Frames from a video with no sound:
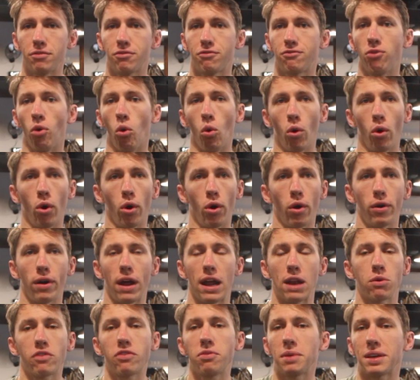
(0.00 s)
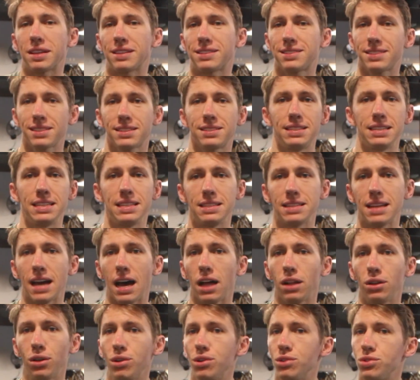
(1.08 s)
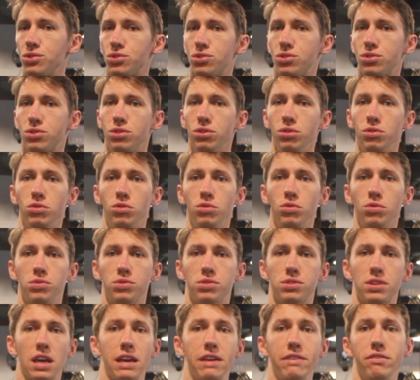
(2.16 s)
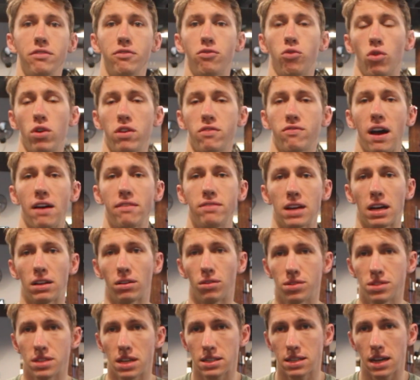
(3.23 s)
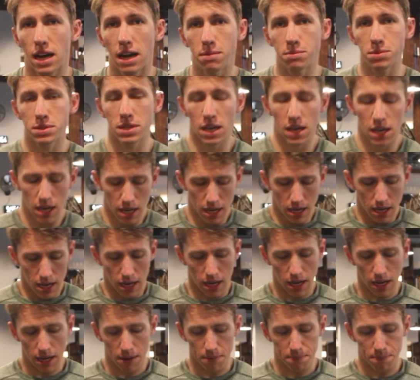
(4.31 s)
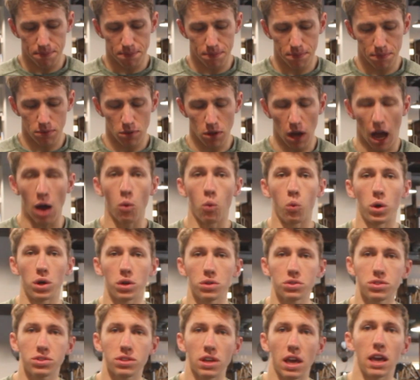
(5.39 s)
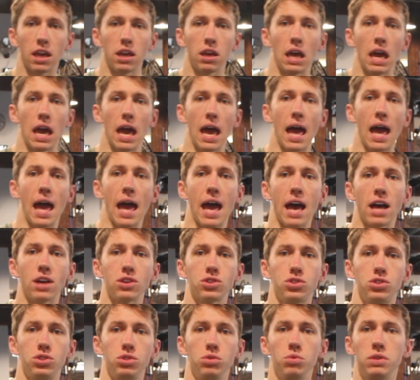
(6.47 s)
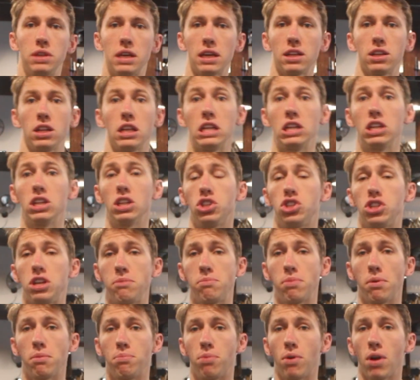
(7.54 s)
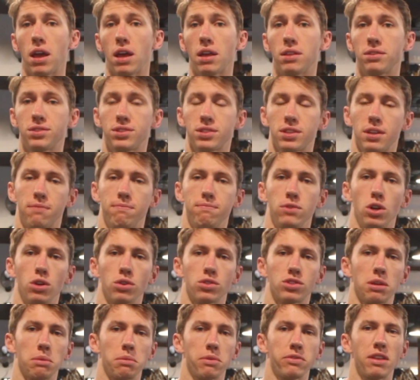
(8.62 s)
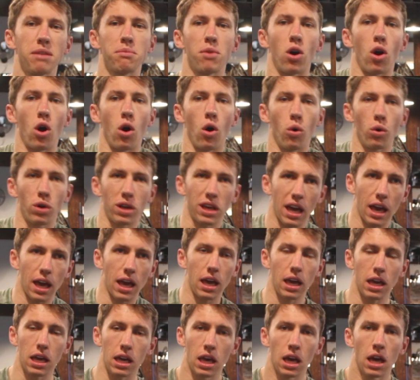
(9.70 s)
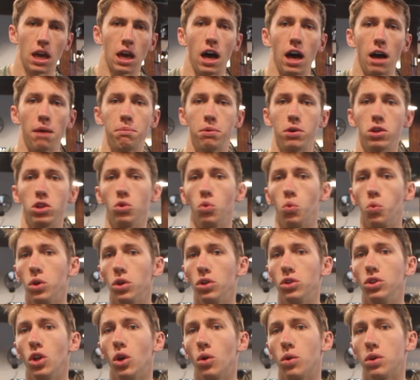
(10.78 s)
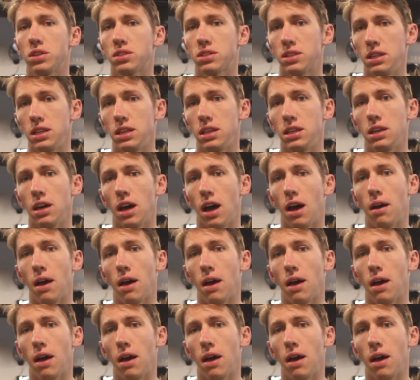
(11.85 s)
for anywhere from like $16 to say even $45 at times. I will say, as you get into the cheaper brands, some of them are okay, but you will notice the